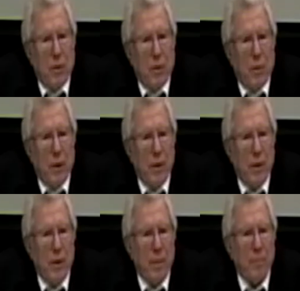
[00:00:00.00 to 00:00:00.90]
with,
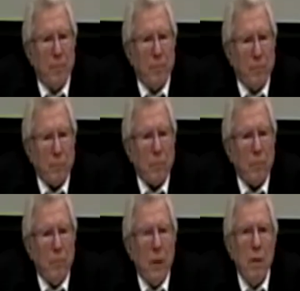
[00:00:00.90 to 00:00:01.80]
um,
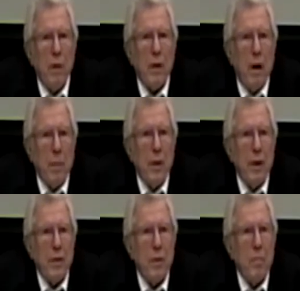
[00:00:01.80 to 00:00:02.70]
with
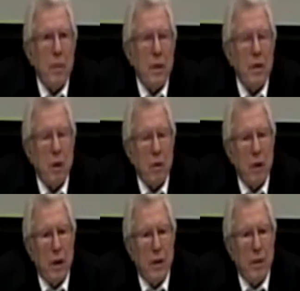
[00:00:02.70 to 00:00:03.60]
communism and
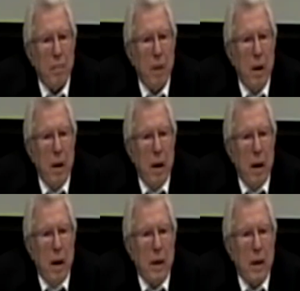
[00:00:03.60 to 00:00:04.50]
socialism.
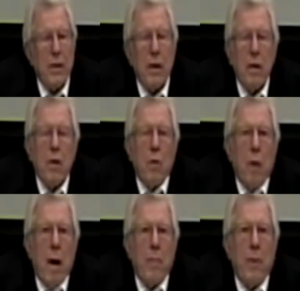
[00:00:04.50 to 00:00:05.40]
And I still grew
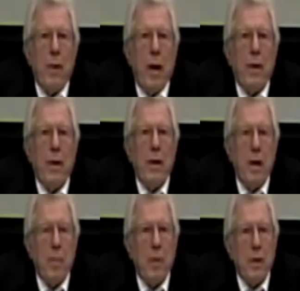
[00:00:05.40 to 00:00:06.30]
up under a
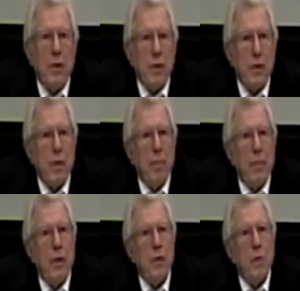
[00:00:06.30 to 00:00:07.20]
liberal system.
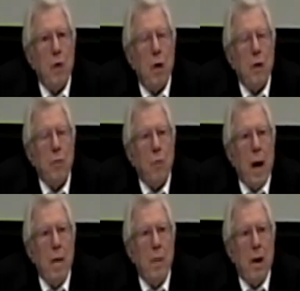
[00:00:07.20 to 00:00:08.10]
The so-called
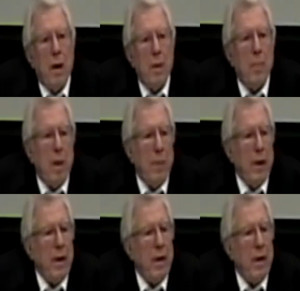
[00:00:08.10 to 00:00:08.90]
Weimar Republic